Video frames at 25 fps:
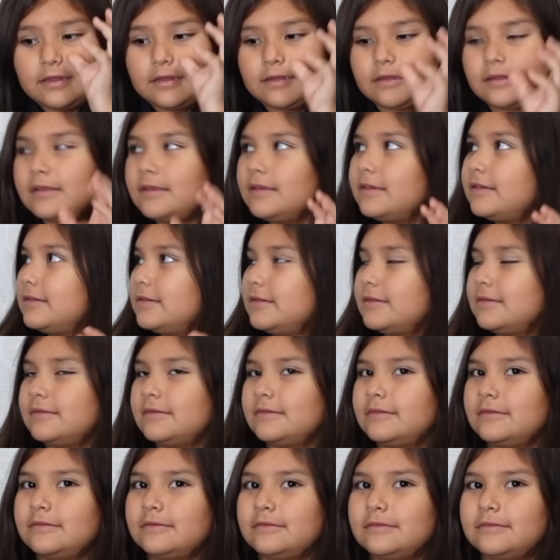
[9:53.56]

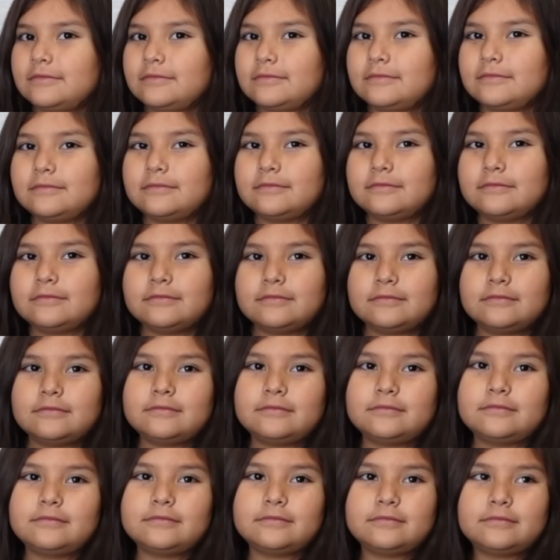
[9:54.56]

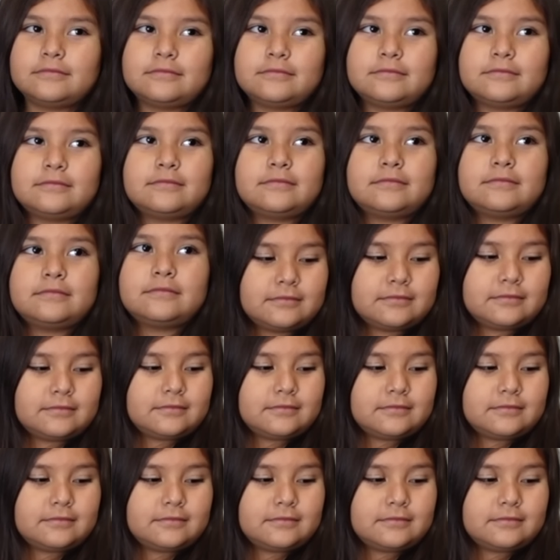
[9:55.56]
No words are spoken by the person on screen.